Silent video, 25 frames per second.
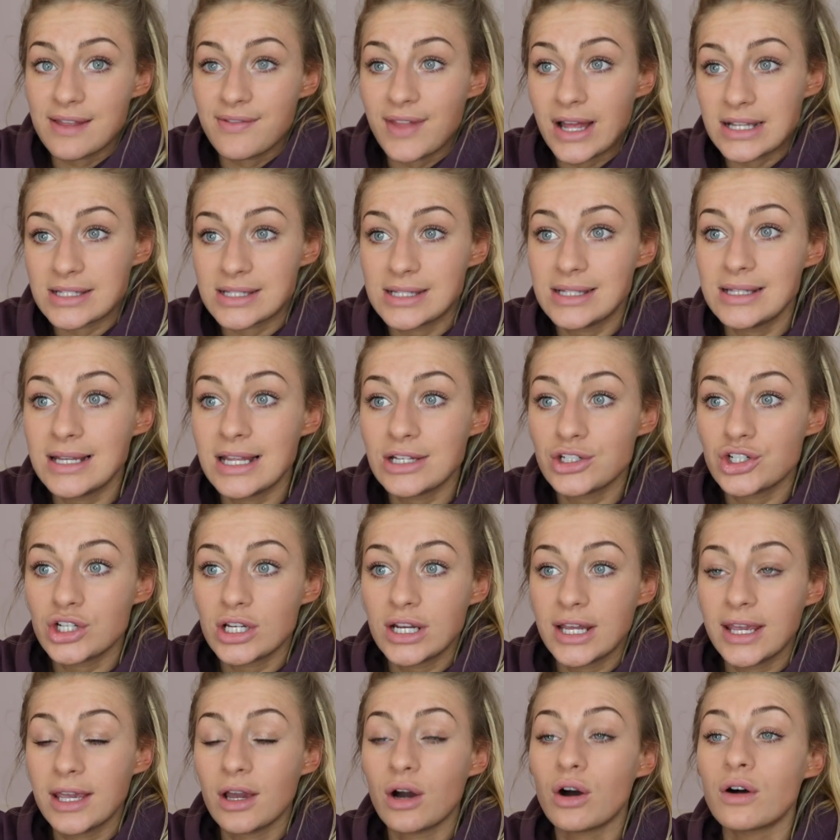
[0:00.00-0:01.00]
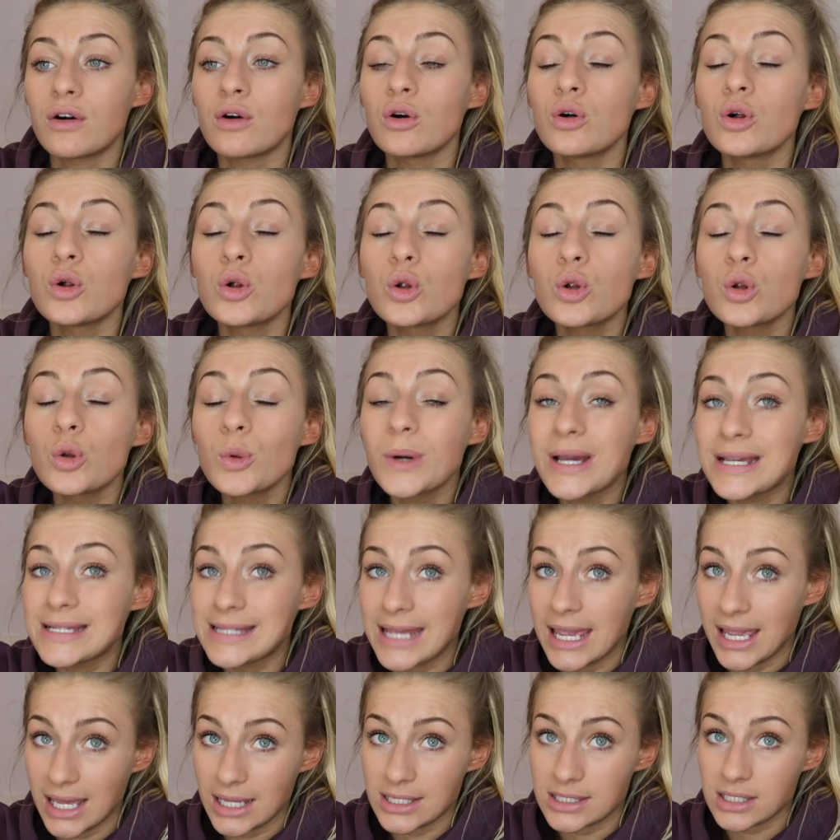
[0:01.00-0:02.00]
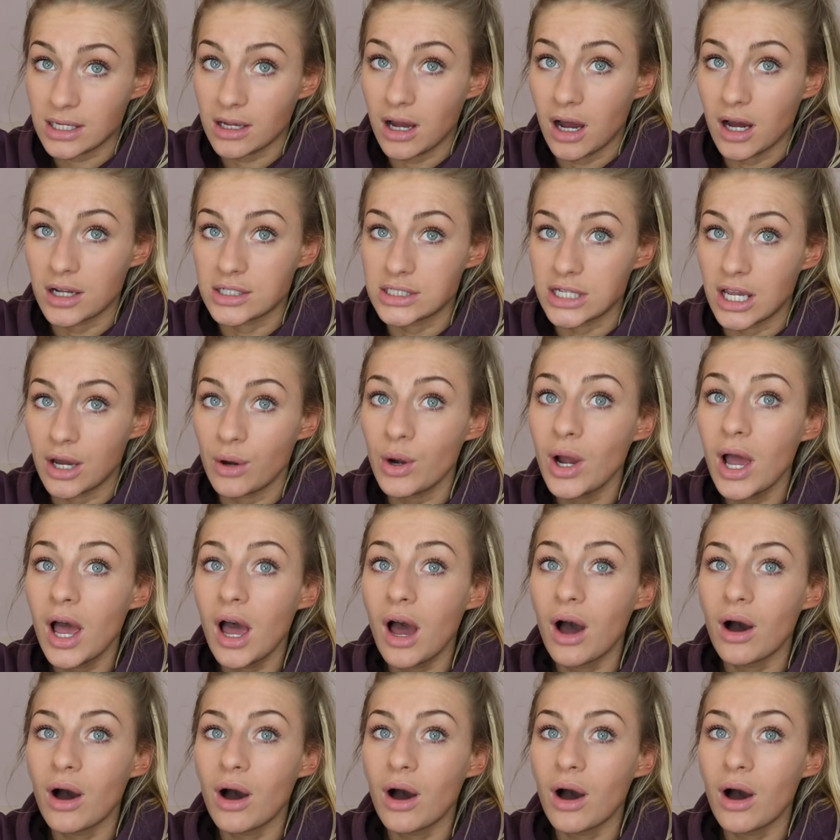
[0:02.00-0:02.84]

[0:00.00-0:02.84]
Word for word: and that's literally always HIIT cardio,